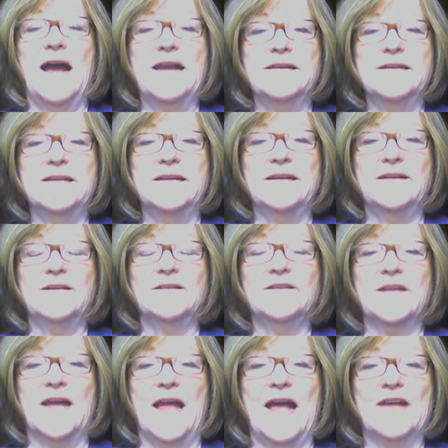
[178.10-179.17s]
I need
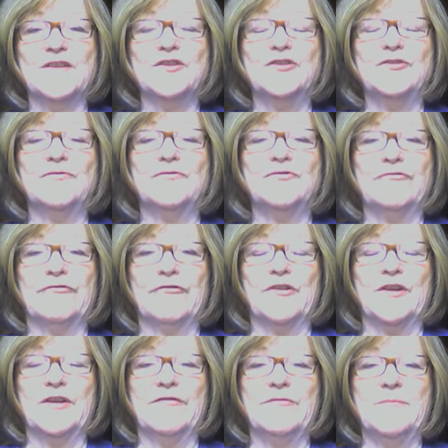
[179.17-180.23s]
to ask you to
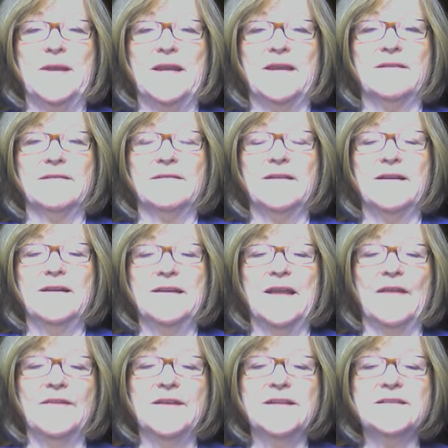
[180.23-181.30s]
forgive me.
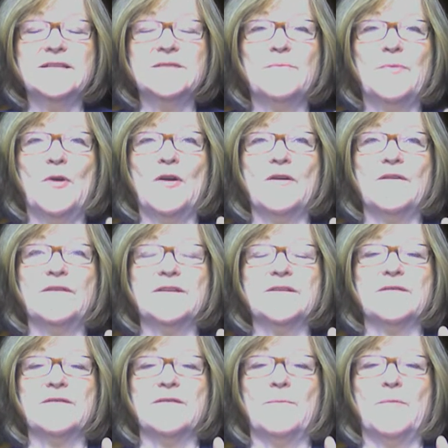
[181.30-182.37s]
Now this part of
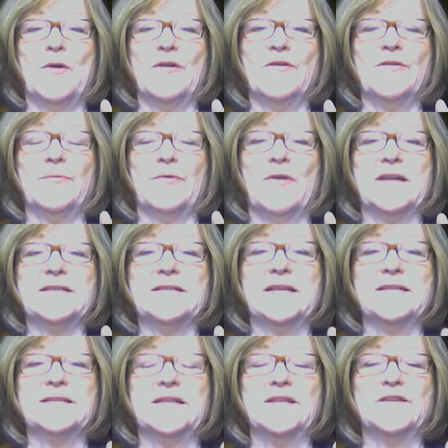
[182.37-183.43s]
the
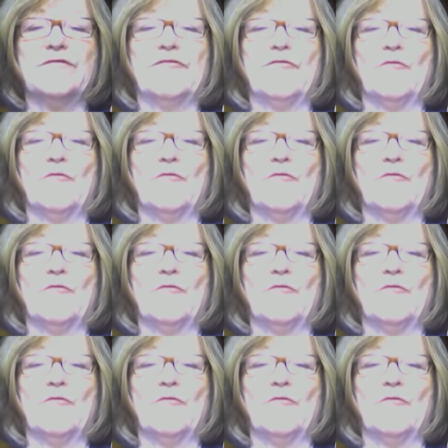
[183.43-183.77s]
process is